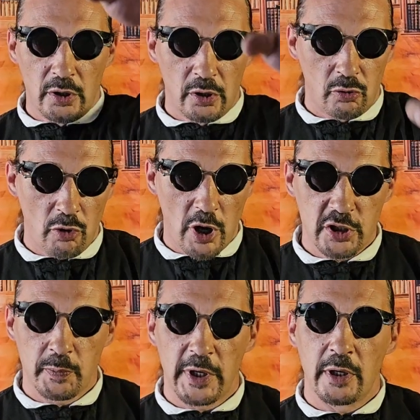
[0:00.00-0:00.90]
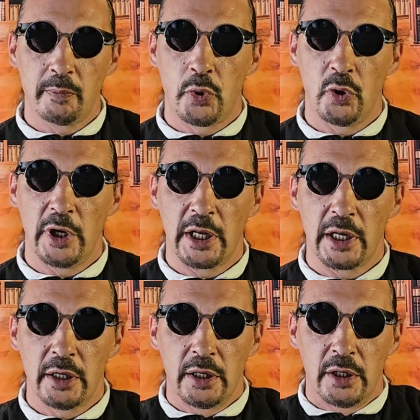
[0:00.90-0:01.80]
grasping and pulling,
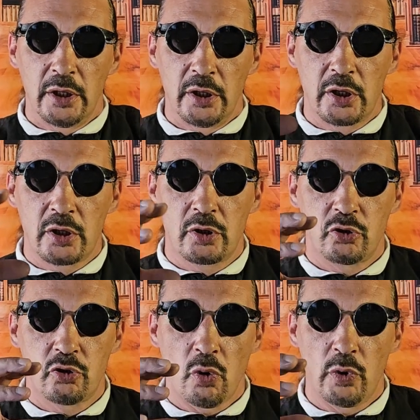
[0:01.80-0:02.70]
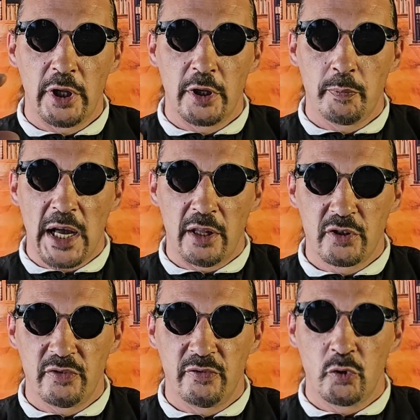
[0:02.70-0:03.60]
controlling the
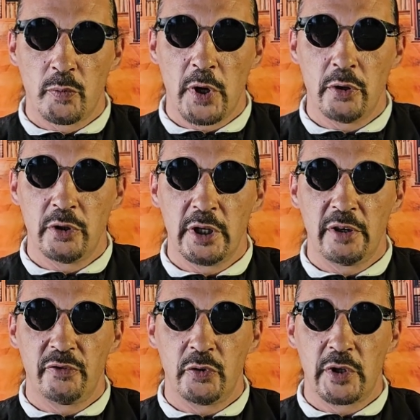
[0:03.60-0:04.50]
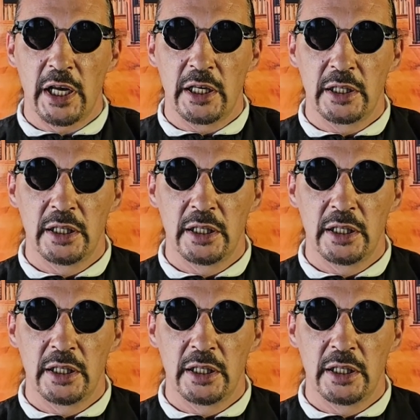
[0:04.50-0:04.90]
balance of your opponent if you can.